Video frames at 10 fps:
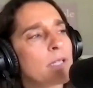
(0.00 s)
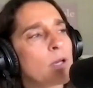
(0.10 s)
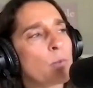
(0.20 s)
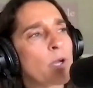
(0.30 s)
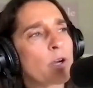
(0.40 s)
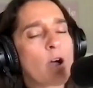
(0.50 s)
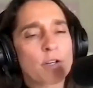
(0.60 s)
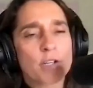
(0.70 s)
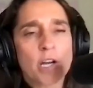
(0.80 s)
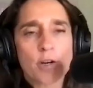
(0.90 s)
and we are
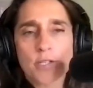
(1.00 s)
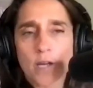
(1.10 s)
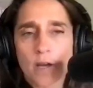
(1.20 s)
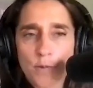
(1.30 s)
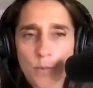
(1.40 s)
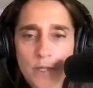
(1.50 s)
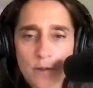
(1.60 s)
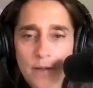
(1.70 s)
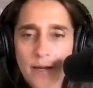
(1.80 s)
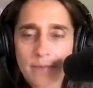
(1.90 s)
honoring ourselves when we do
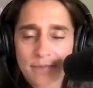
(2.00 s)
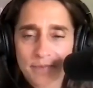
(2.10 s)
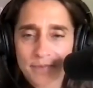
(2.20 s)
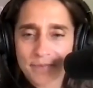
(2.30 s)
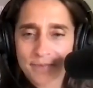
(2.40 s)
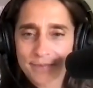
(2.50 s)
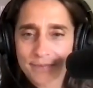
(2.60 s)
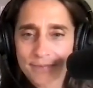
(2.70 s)
that. Mm-hmm.